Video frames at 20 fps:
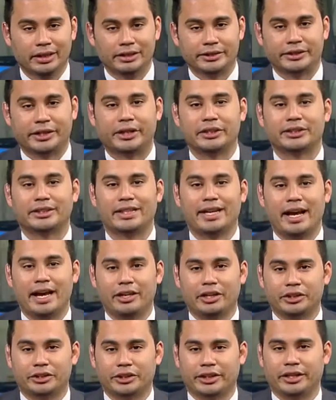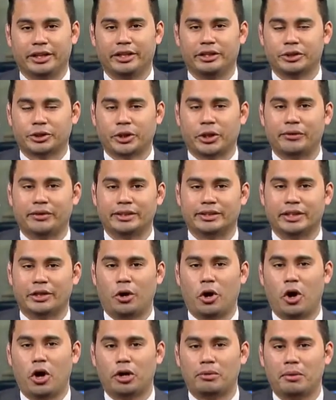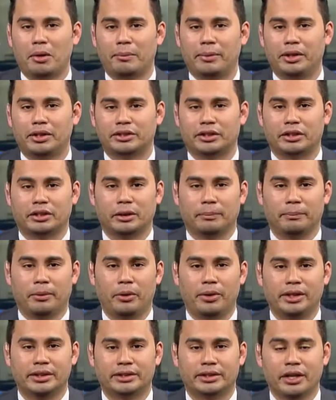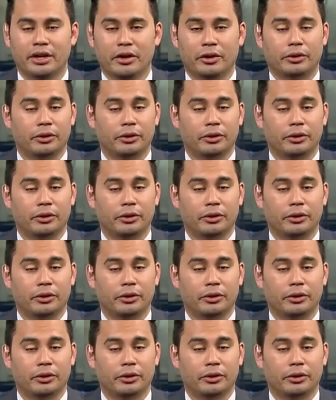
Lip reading: Shares in energy, insurance, and automobiles and components,